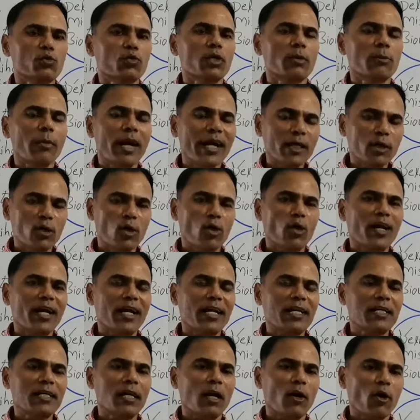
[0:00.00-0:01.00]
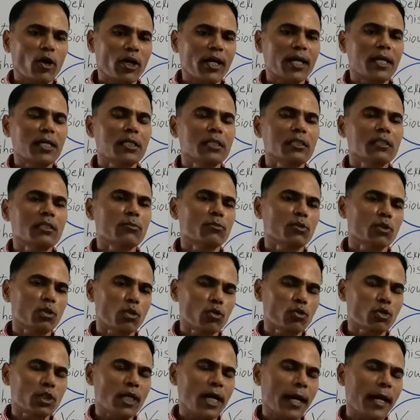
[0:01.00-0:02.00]
to the microorganisms.
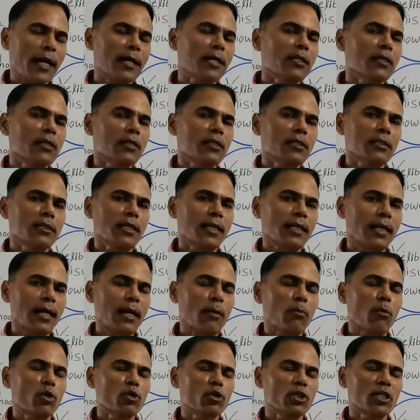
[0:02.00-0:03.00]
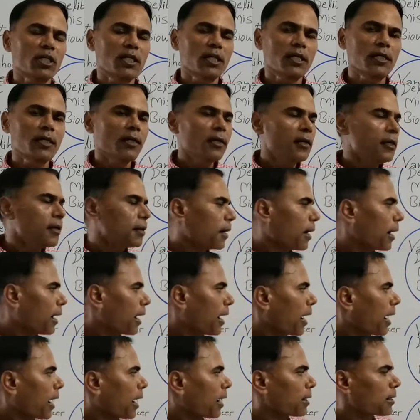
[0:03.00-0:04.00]
Those are handled in that laboratory,
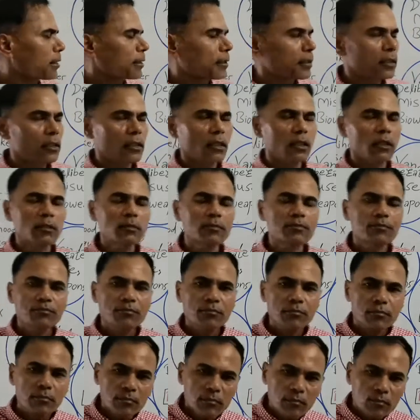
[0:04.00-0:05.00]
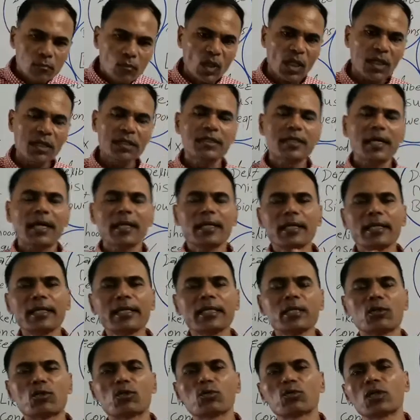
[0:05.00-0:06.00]
and it can
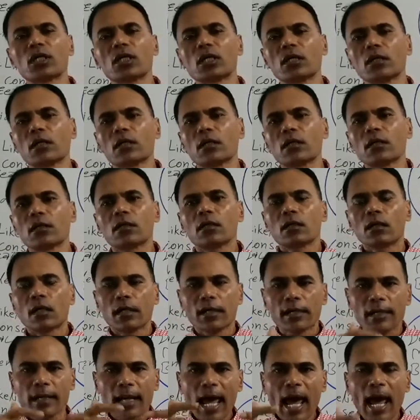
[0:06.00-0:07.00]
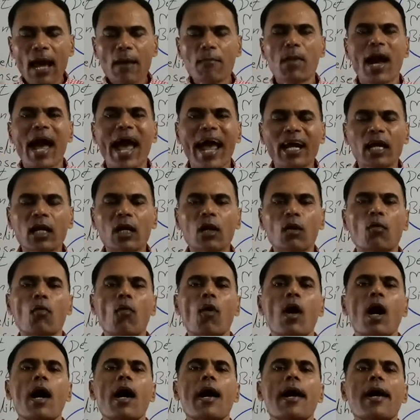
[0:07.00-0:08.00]
lead to the lab
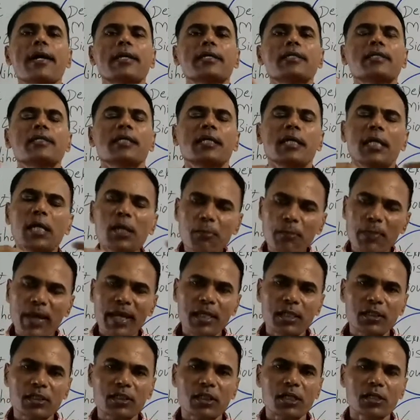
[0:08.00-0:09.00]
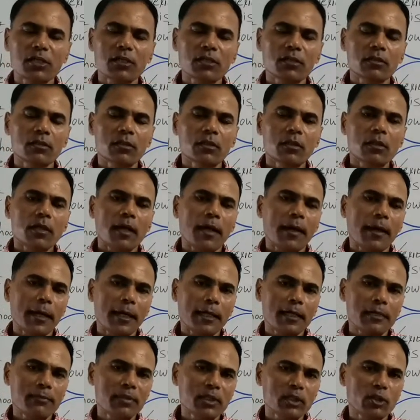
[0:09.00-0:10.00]
acquired infections,
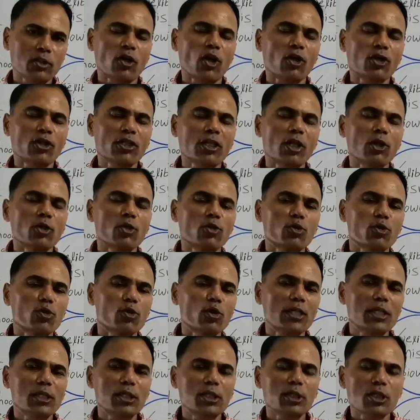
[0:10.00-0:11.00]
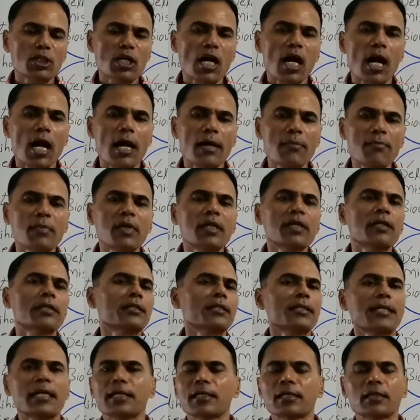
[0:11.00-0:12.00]
and if it's not controlled in time,
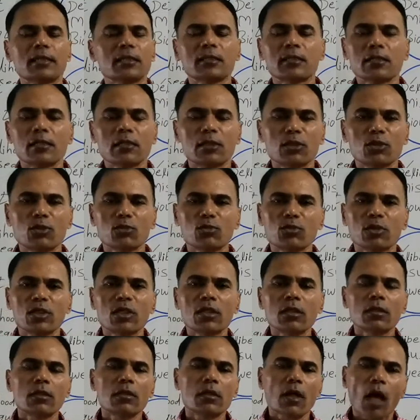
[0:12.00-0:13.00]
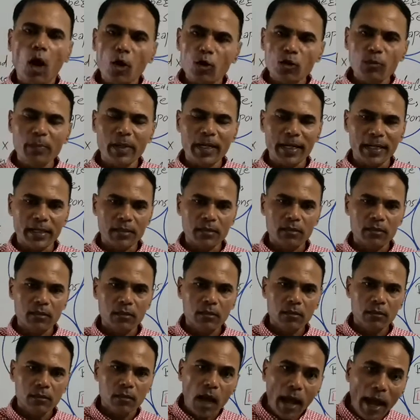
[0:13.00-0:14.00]
it can result into the
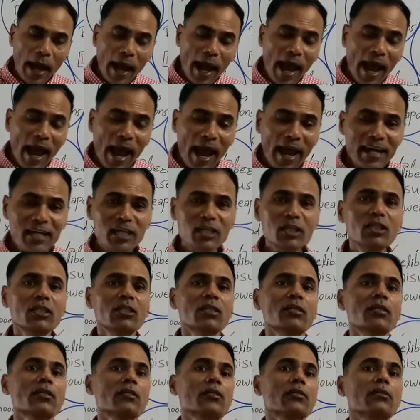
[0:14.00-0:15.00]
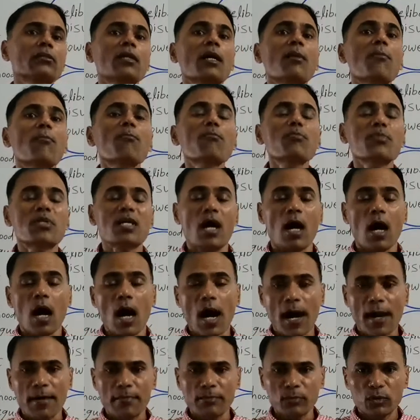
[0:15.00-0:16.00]
outbreaks. And
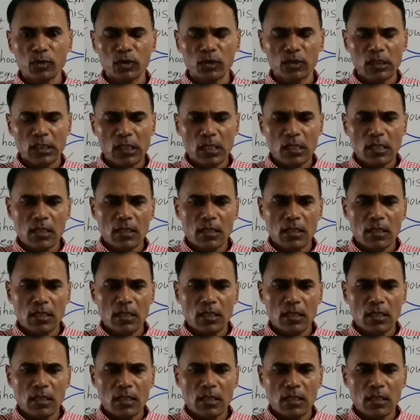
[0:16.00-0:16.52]
sometimes